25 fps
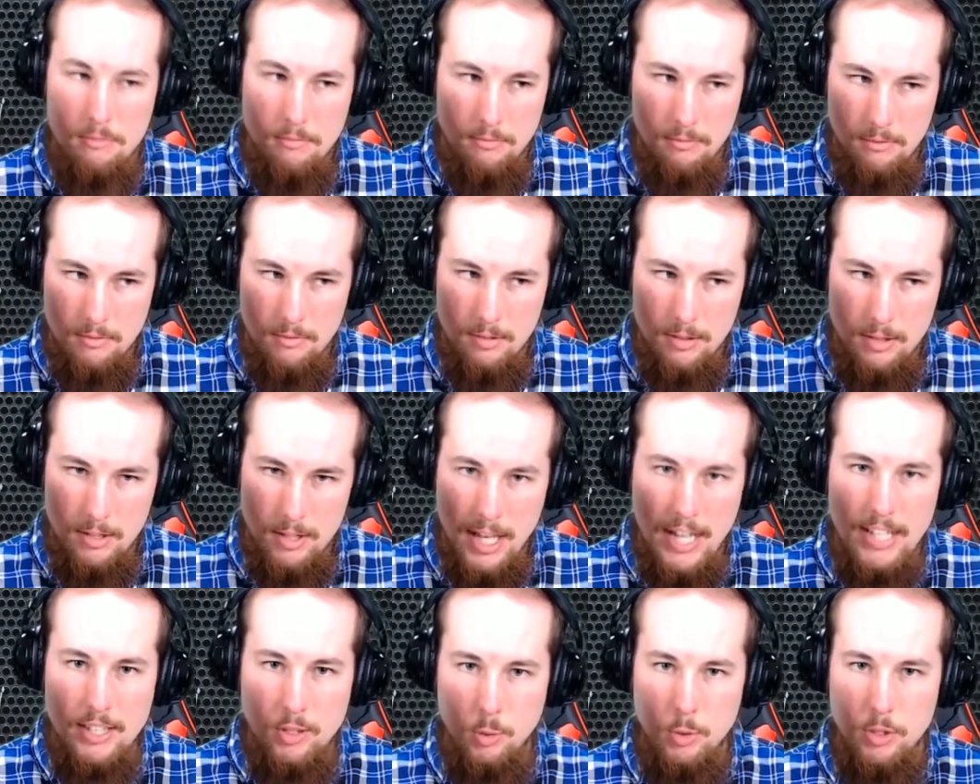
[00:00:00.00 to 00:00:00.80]

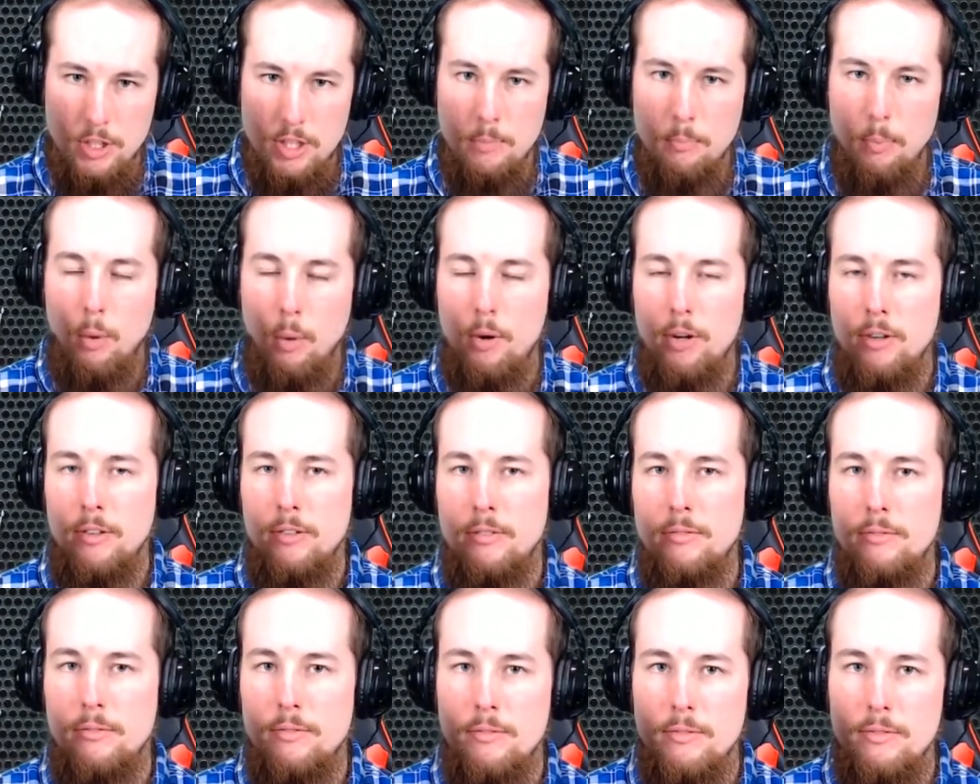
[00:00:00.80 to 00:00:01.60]
that's what's important
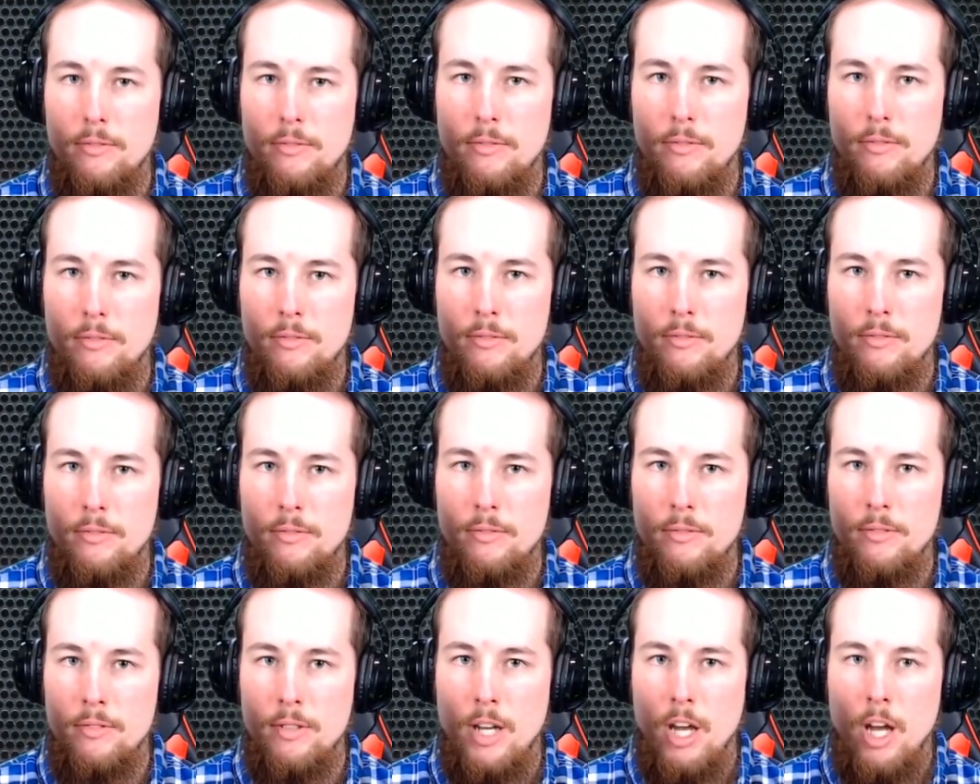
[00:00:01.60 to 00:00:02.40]

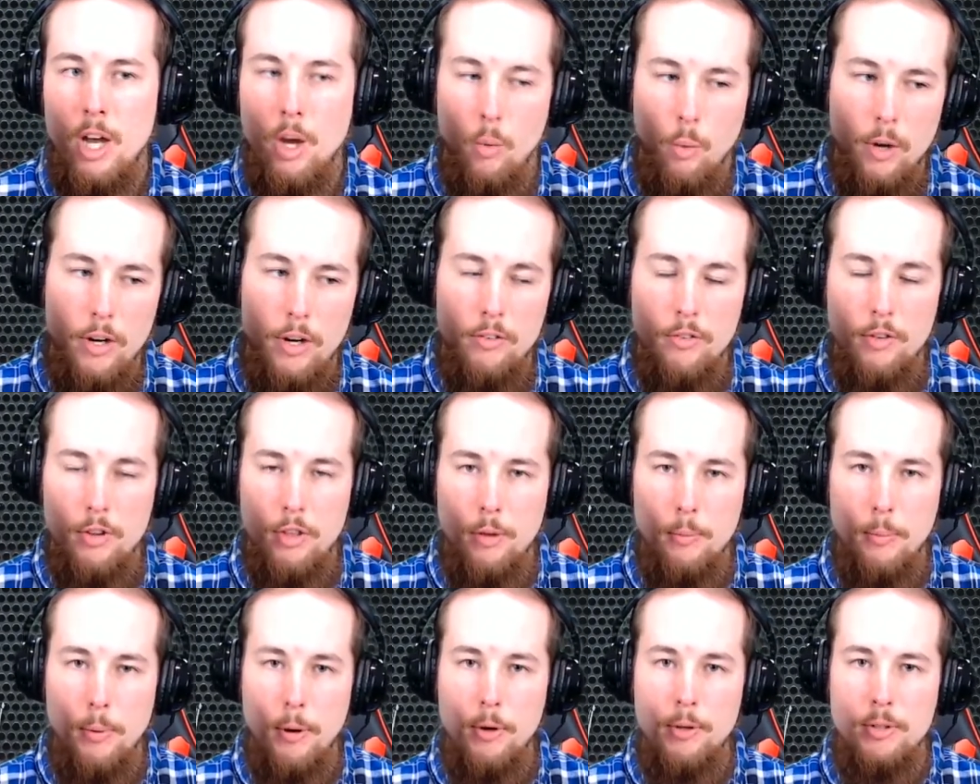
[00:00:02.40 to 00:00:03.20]
whatever
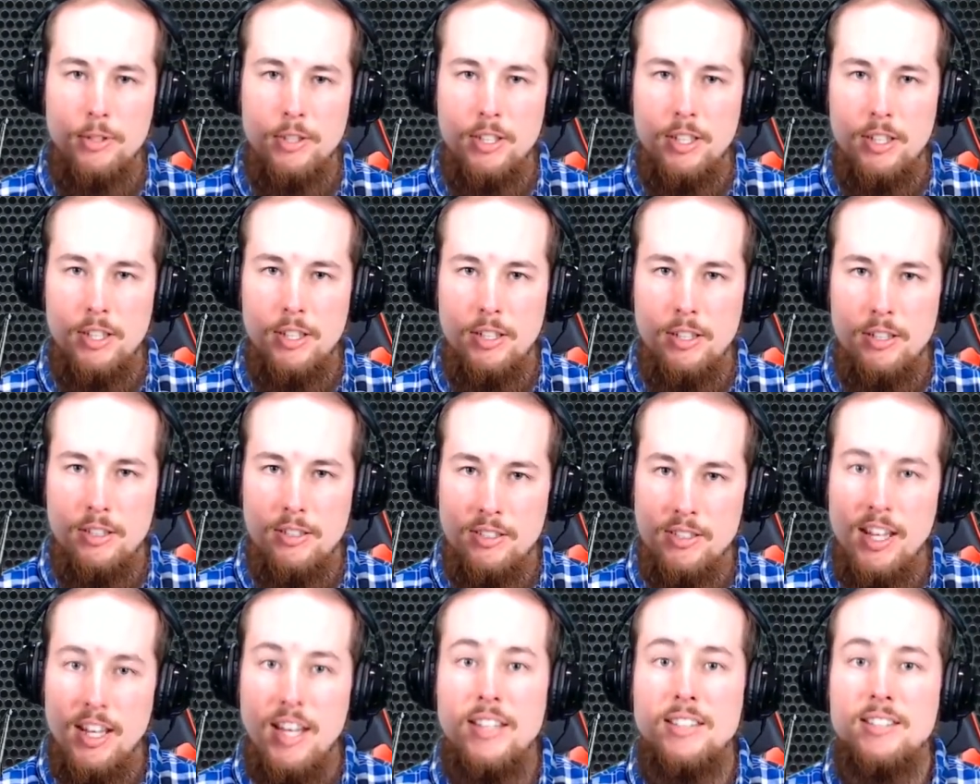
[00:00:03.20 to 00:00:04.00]
the person
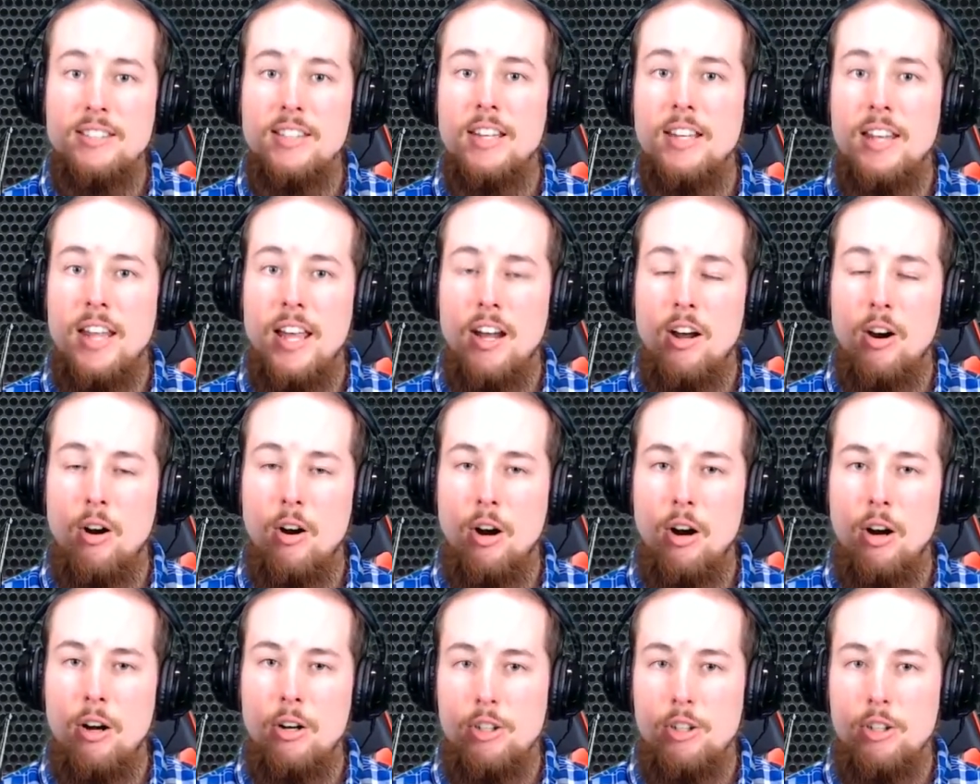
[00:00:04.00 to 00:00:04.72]
says that they are,